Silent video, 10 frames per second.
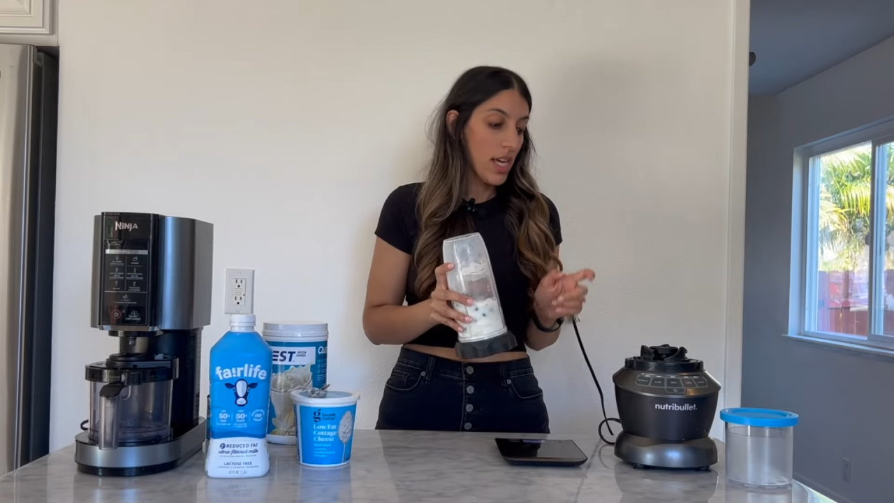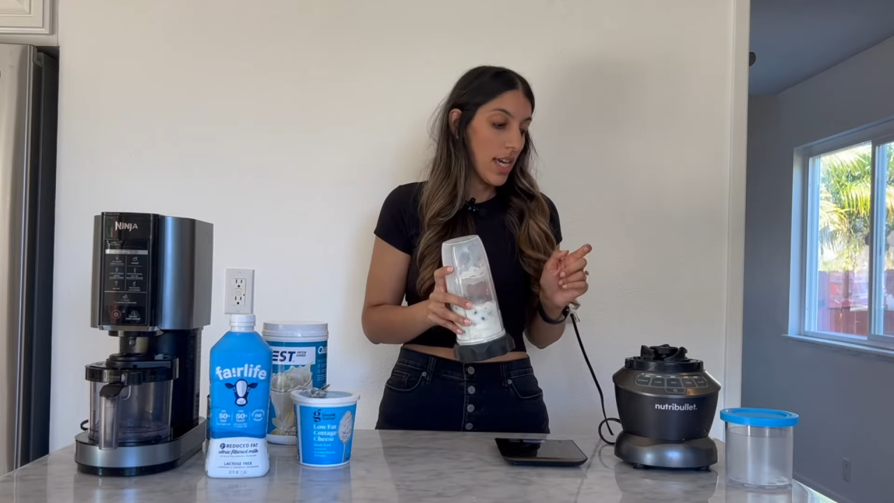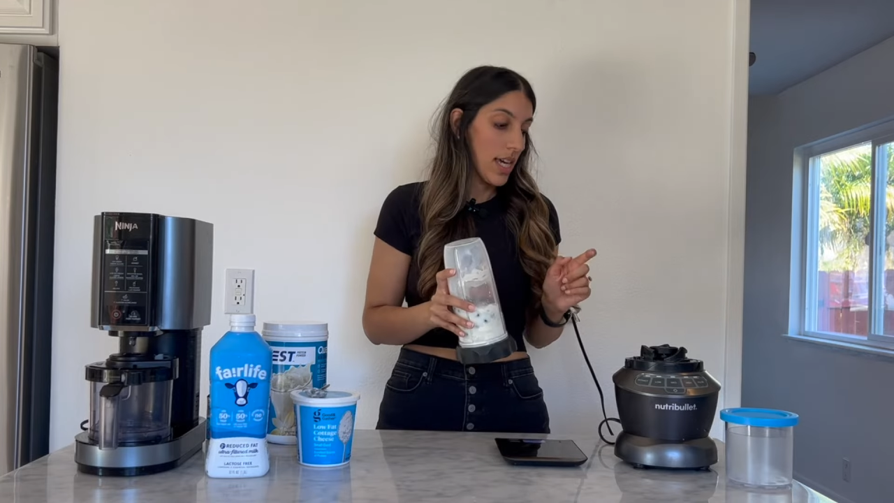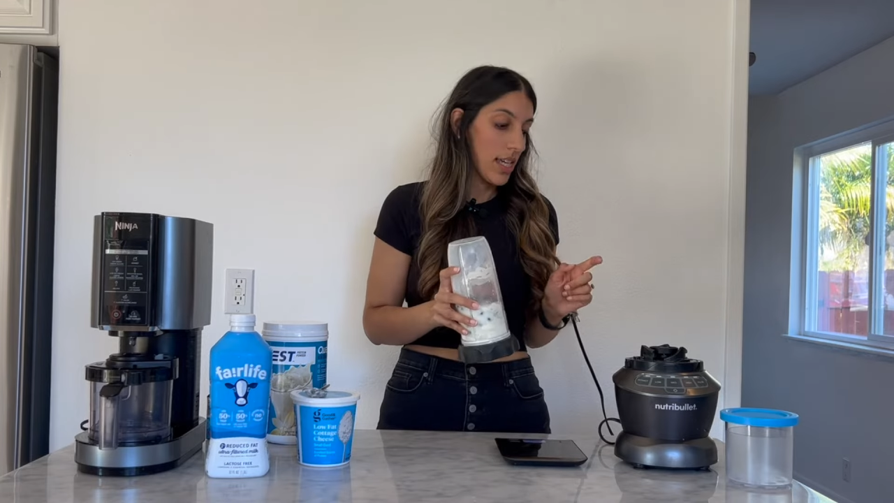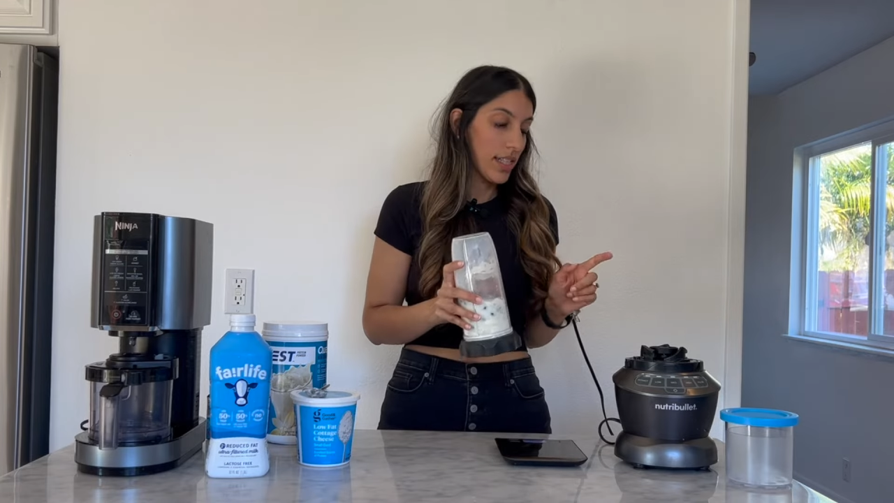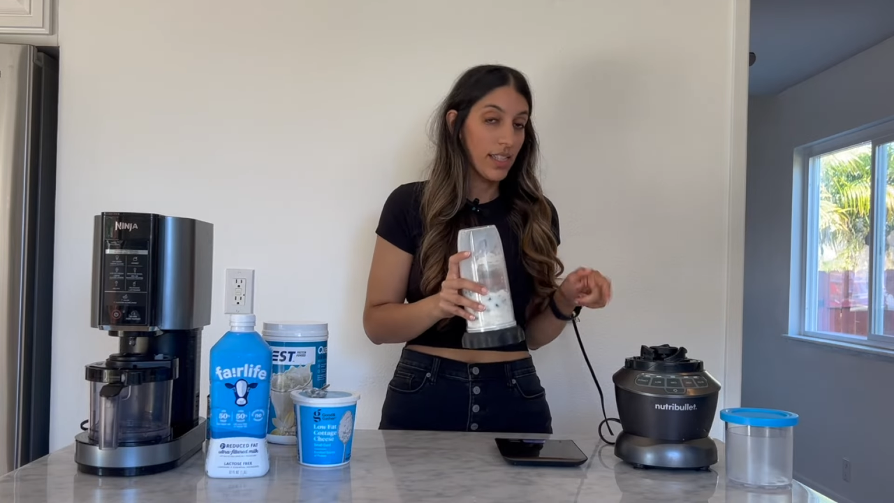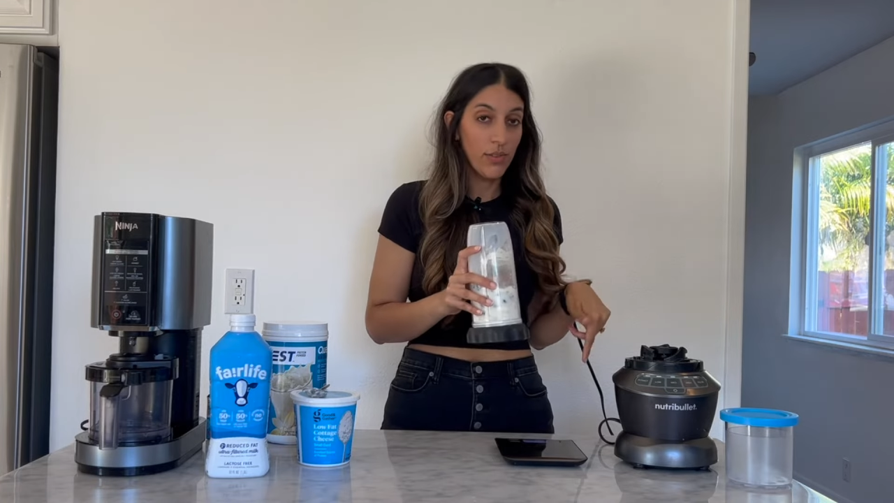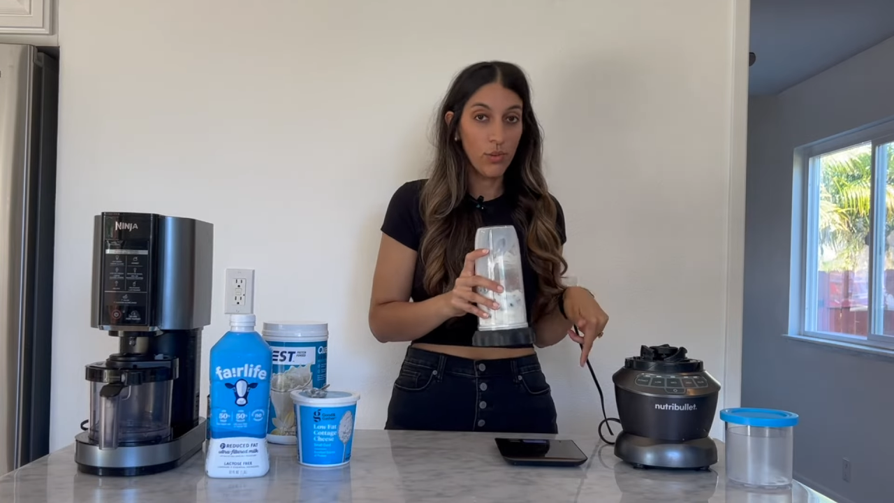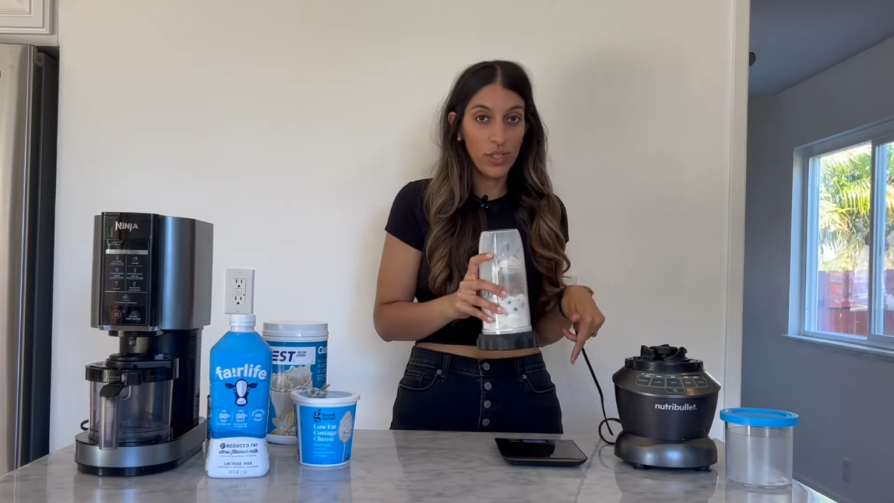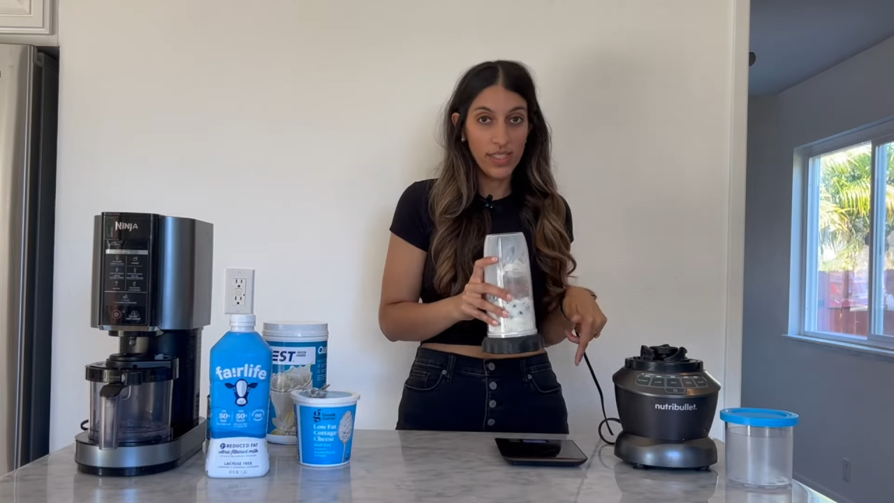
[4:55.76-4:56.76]
and give it
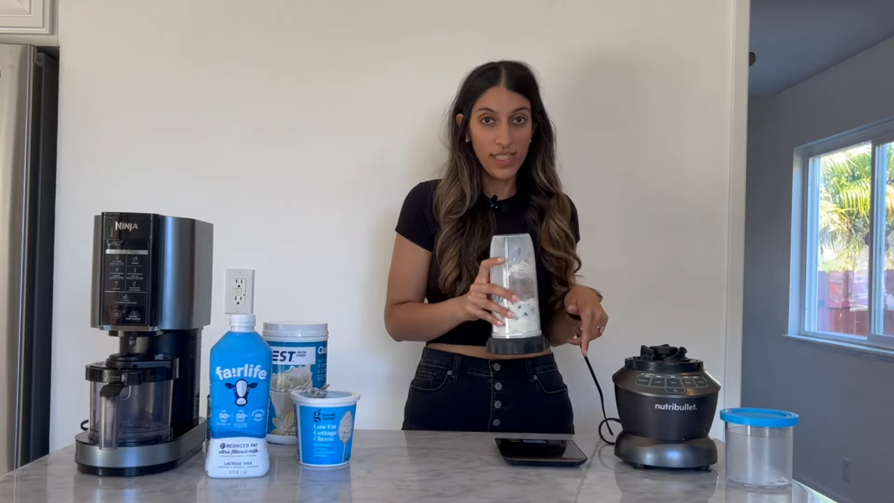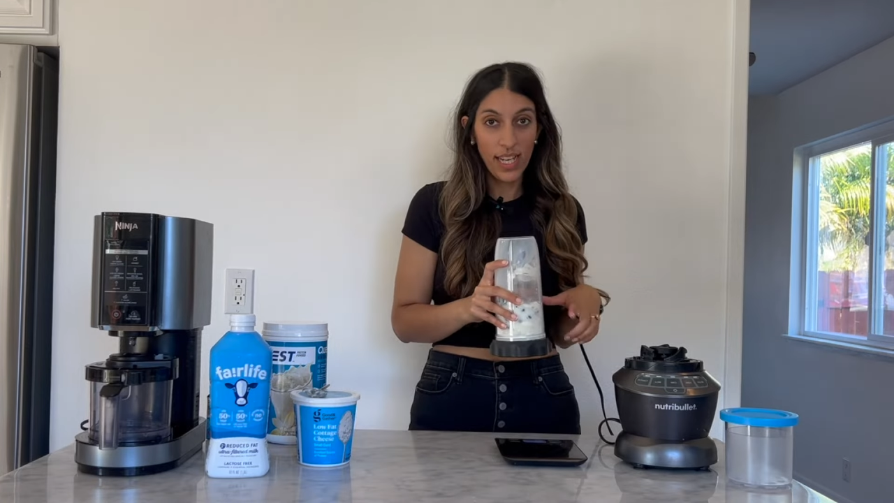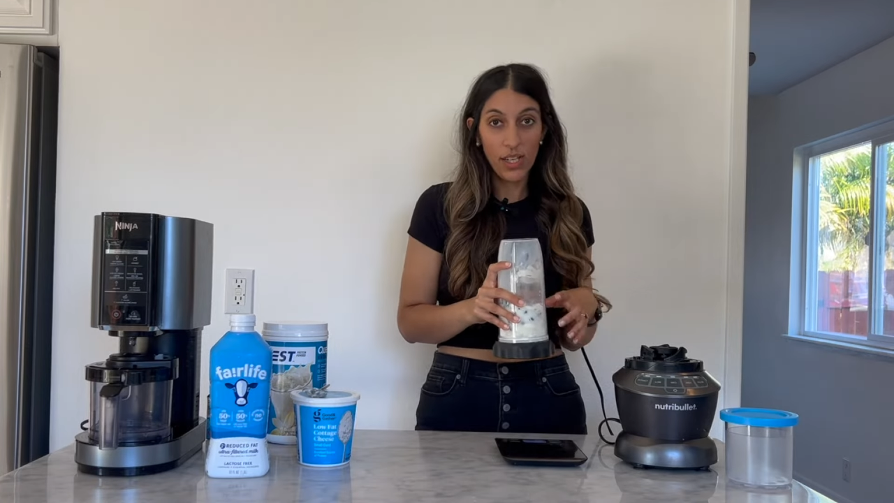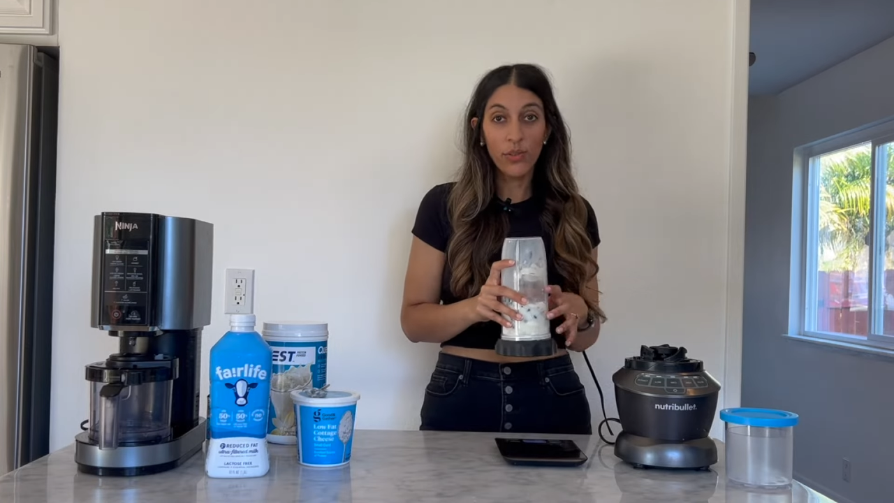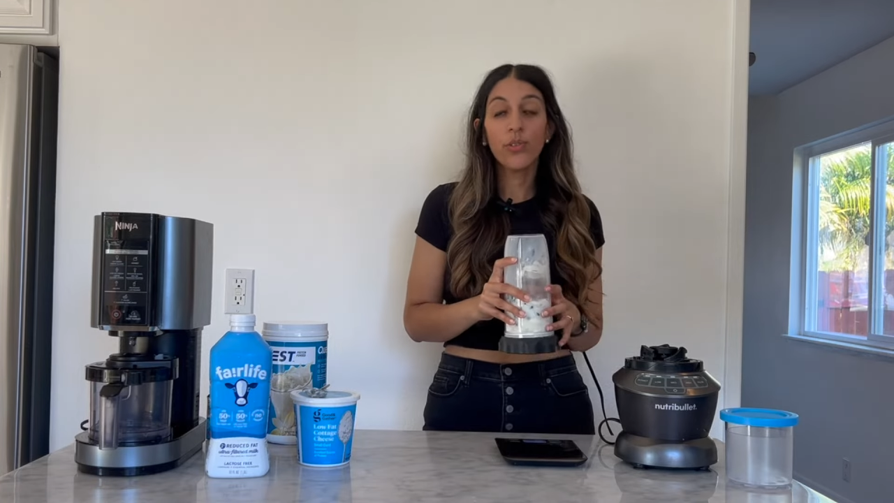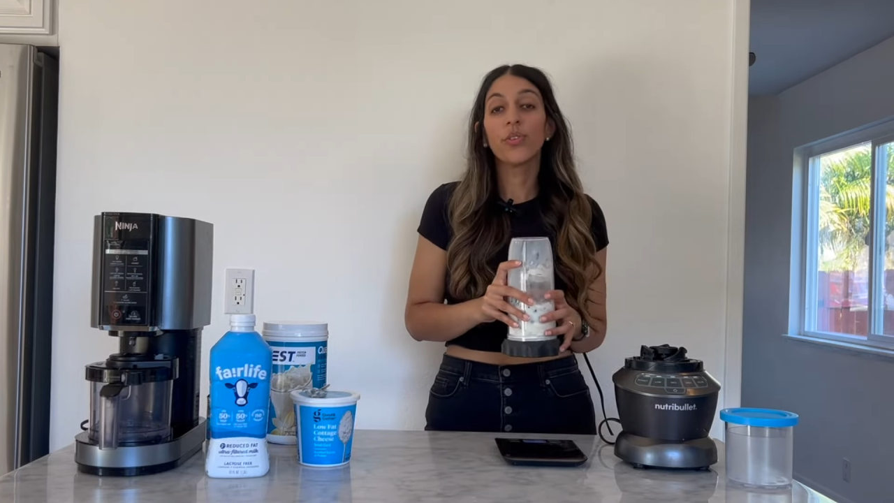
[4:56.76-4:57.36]
a whiz now.